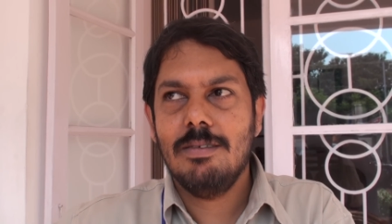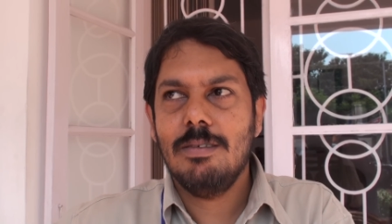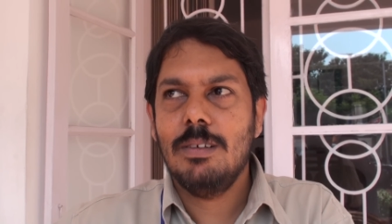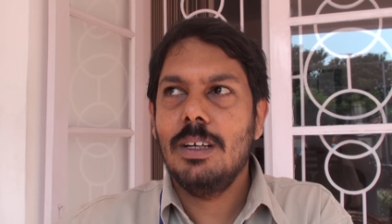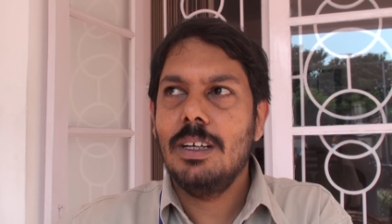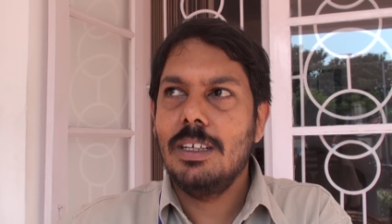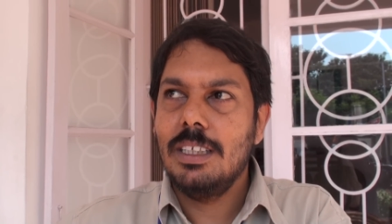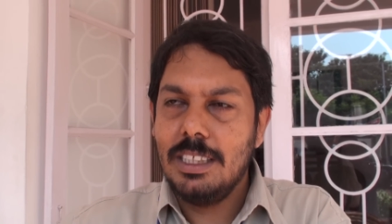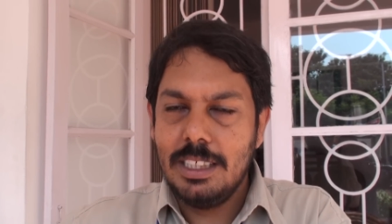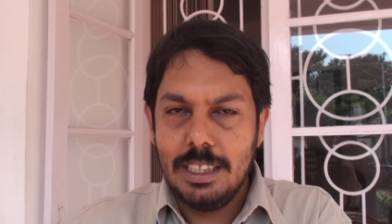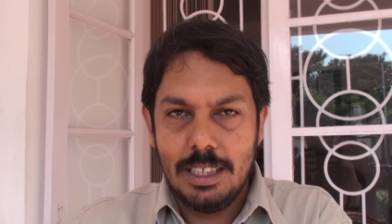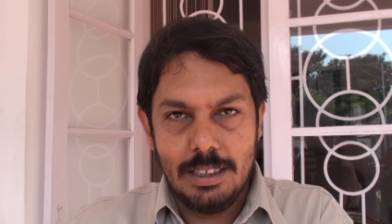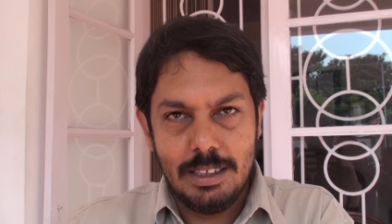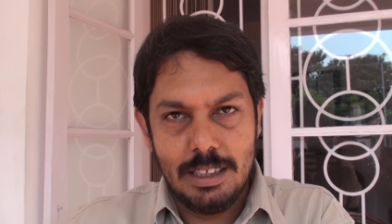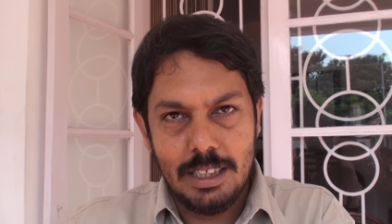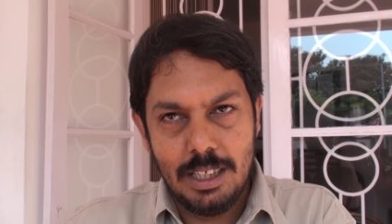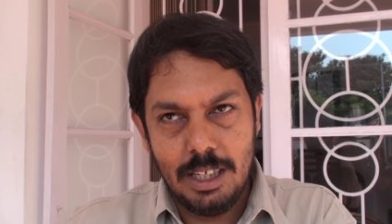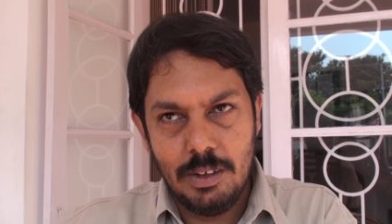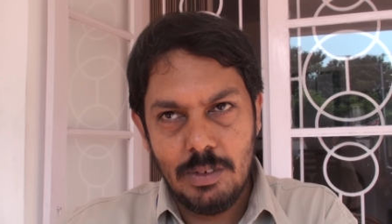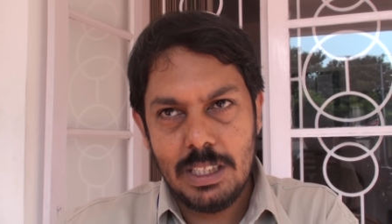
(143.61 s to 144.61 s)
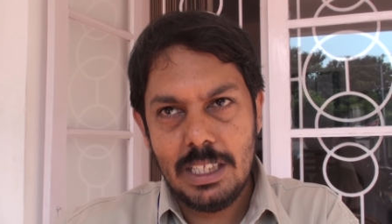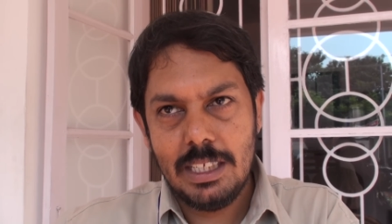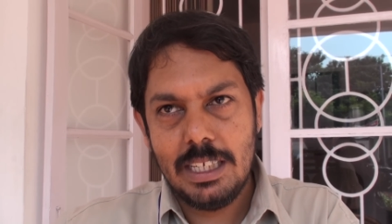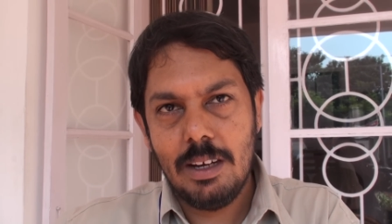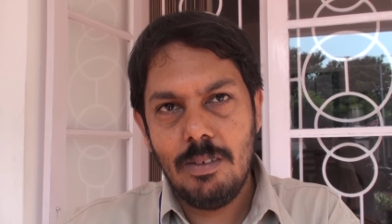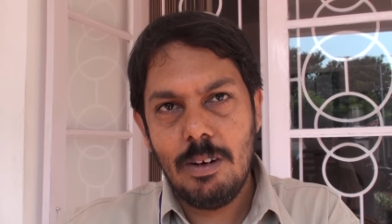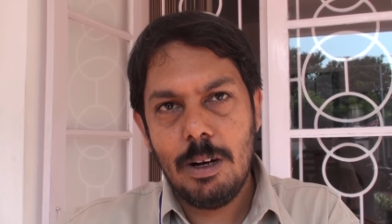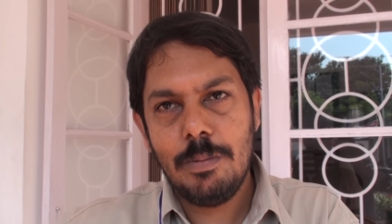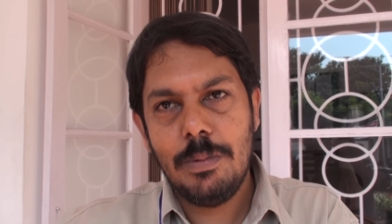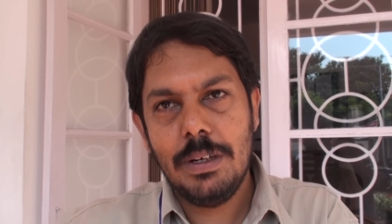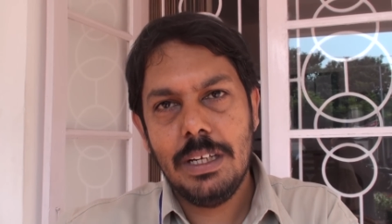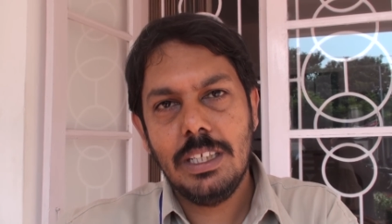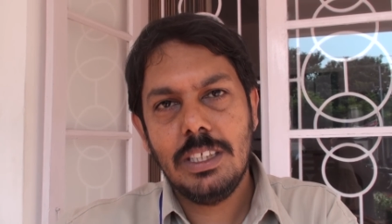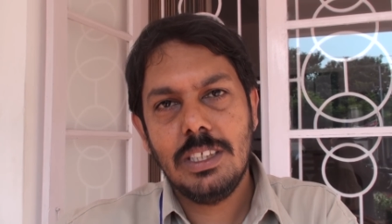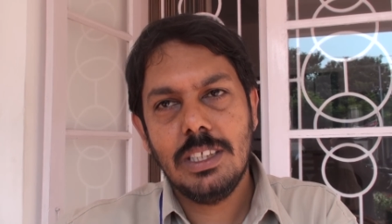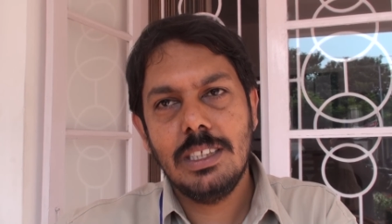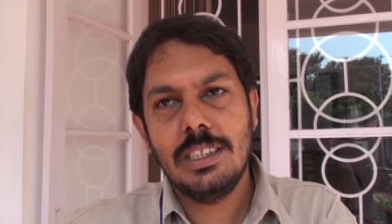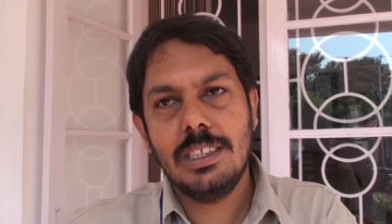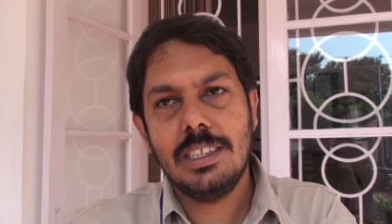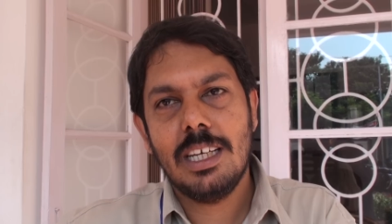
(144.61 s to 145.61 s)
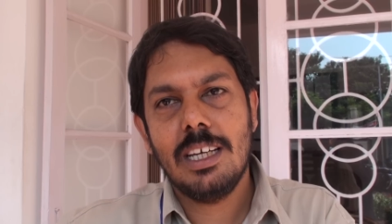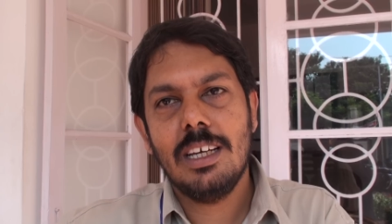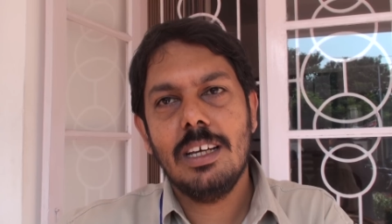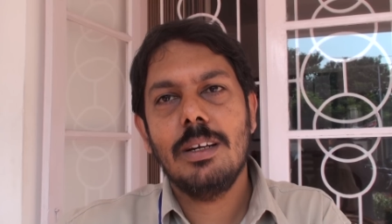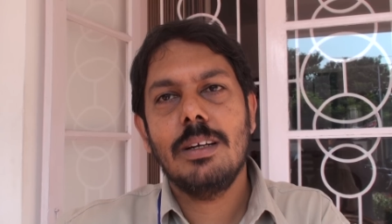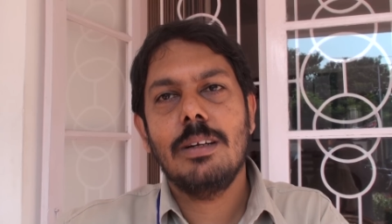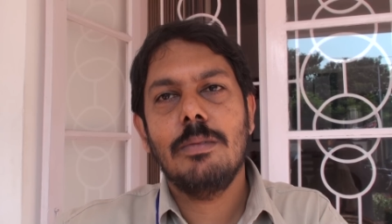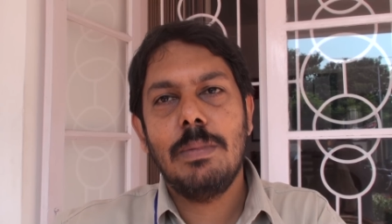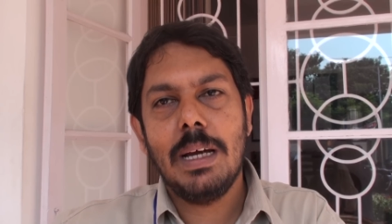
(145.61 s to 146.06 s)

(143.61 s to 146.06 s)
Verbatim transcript: Uh, uh, even the developed nations are